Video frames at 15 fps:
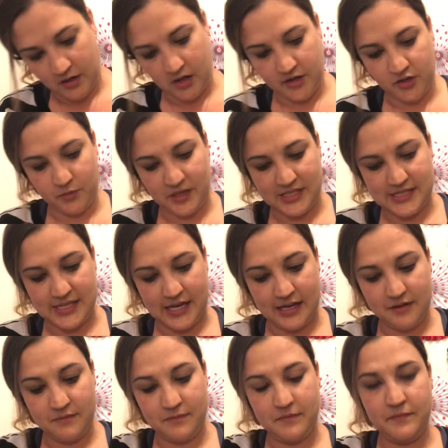on the one
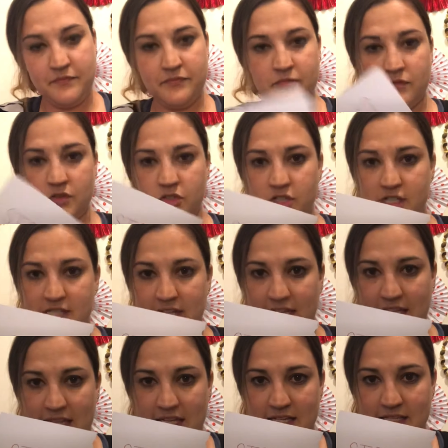side, just
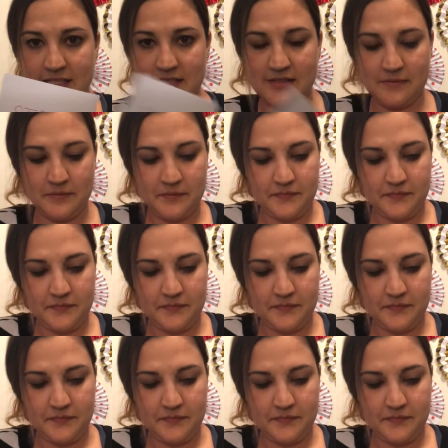like this.